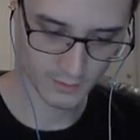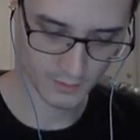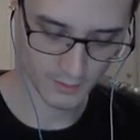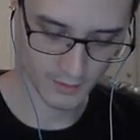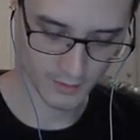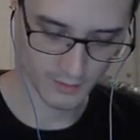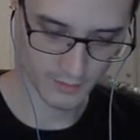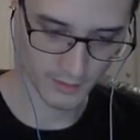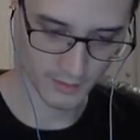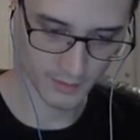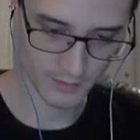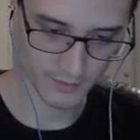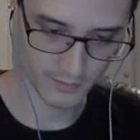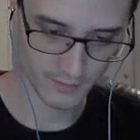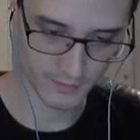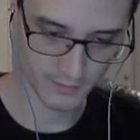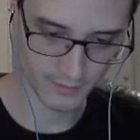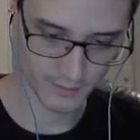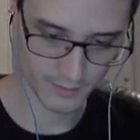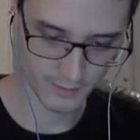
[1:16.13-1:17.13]
And
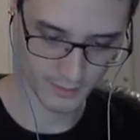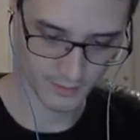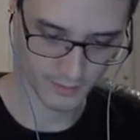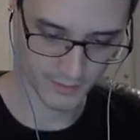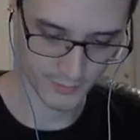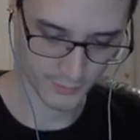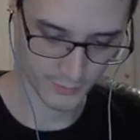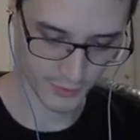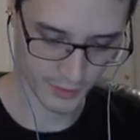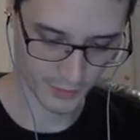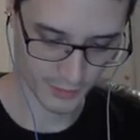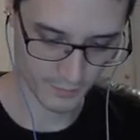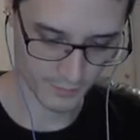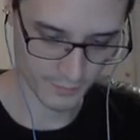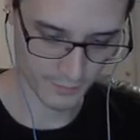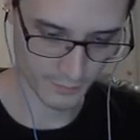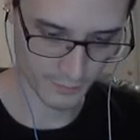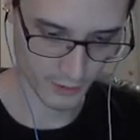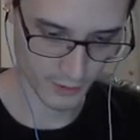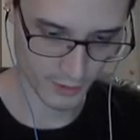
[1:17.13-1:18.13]
then let's pick up the
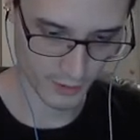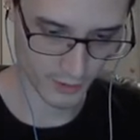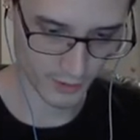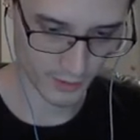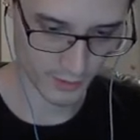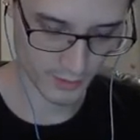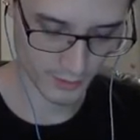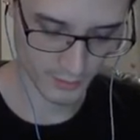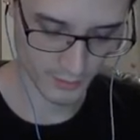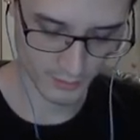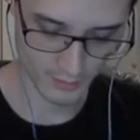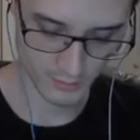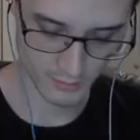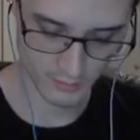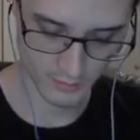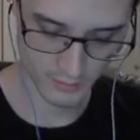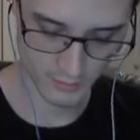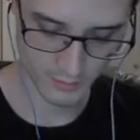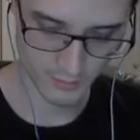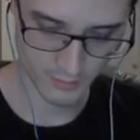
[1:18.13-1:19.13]
book.
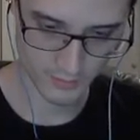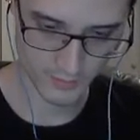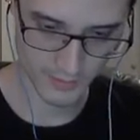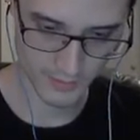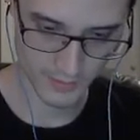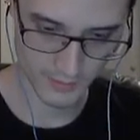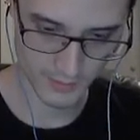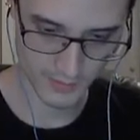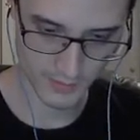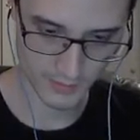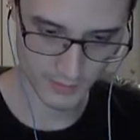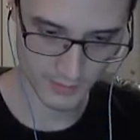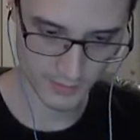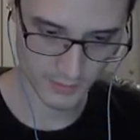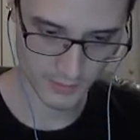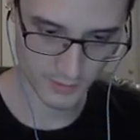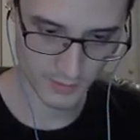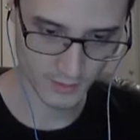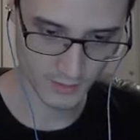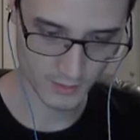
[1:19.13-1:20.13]
Great.
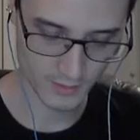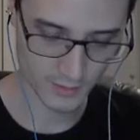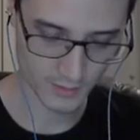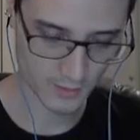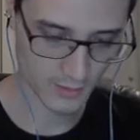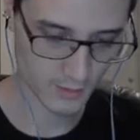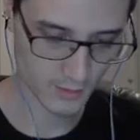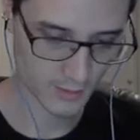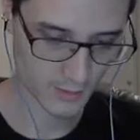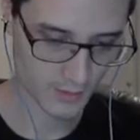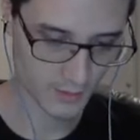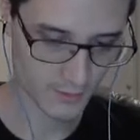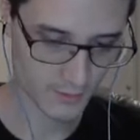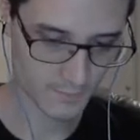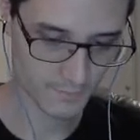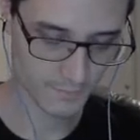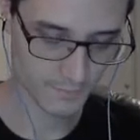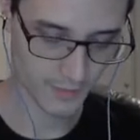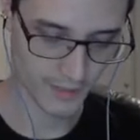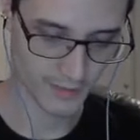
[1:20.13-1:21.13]

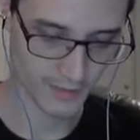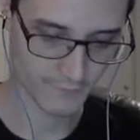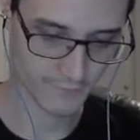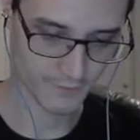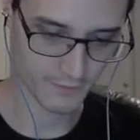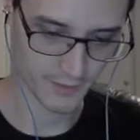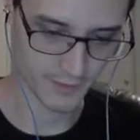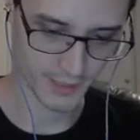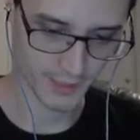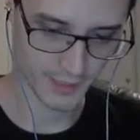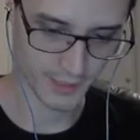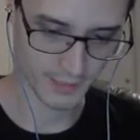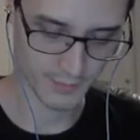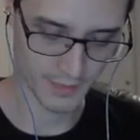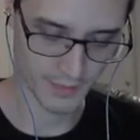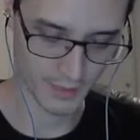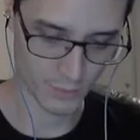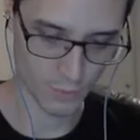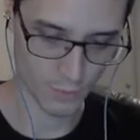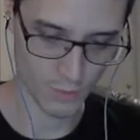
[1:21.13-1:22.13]
I forgot
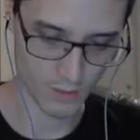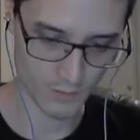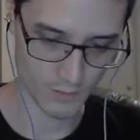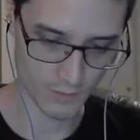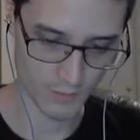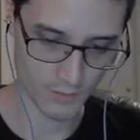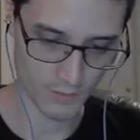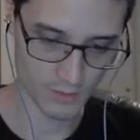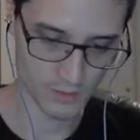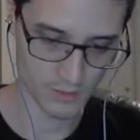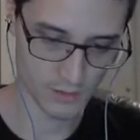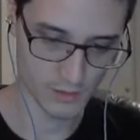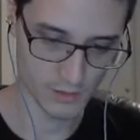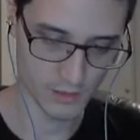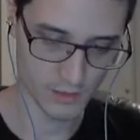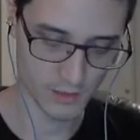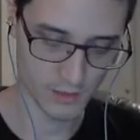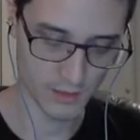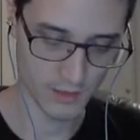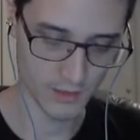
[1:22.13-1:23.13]
my wormhole
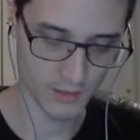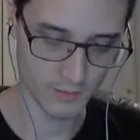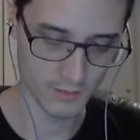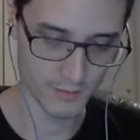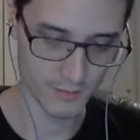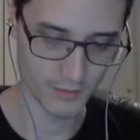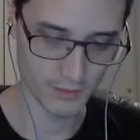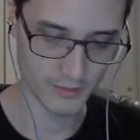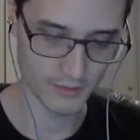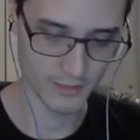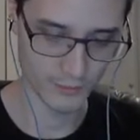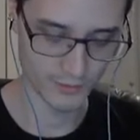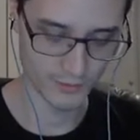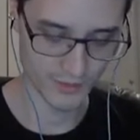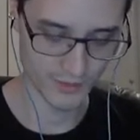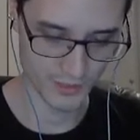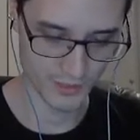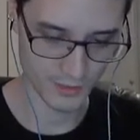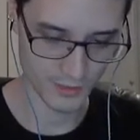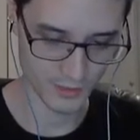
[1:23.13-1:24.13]
ability, which
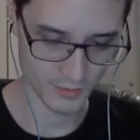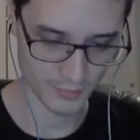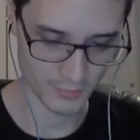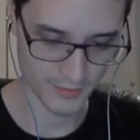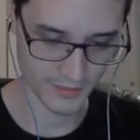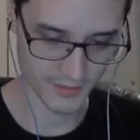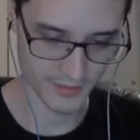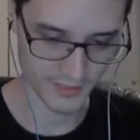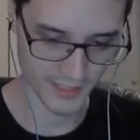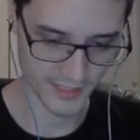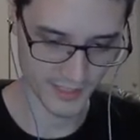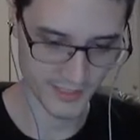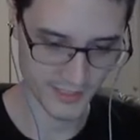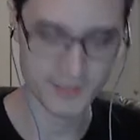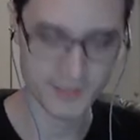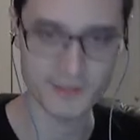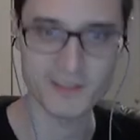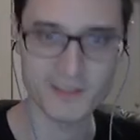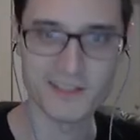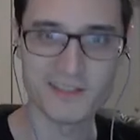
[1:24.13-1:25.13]
is good because I
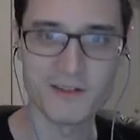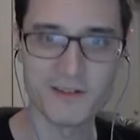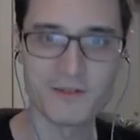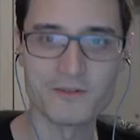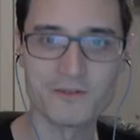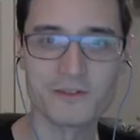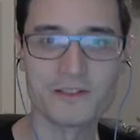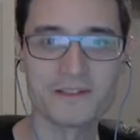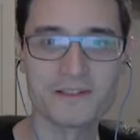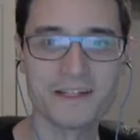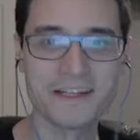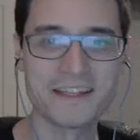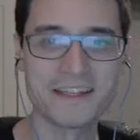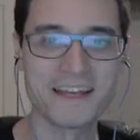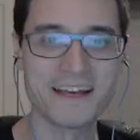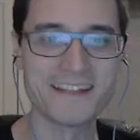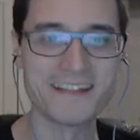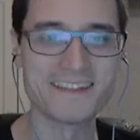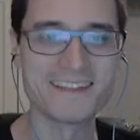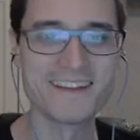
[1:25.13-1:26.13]
actually don't really like
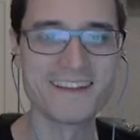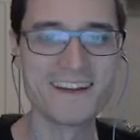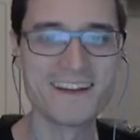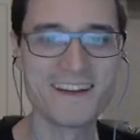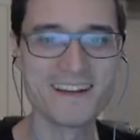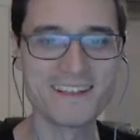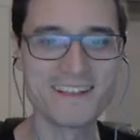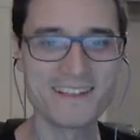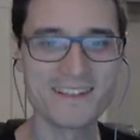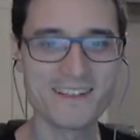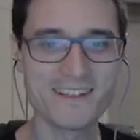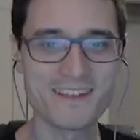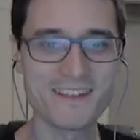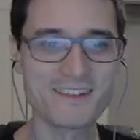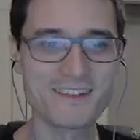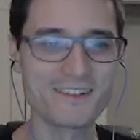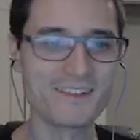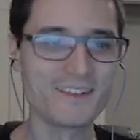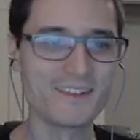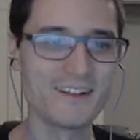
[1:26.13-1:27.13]
that
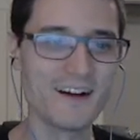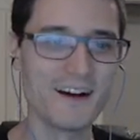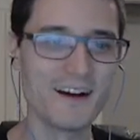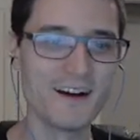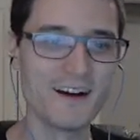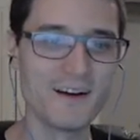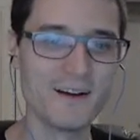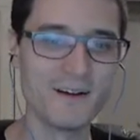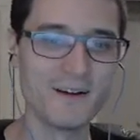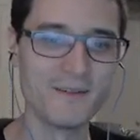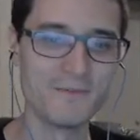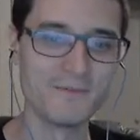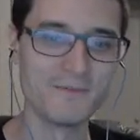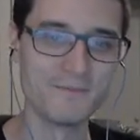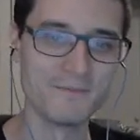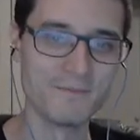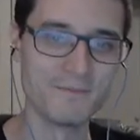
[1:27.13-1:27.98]
skill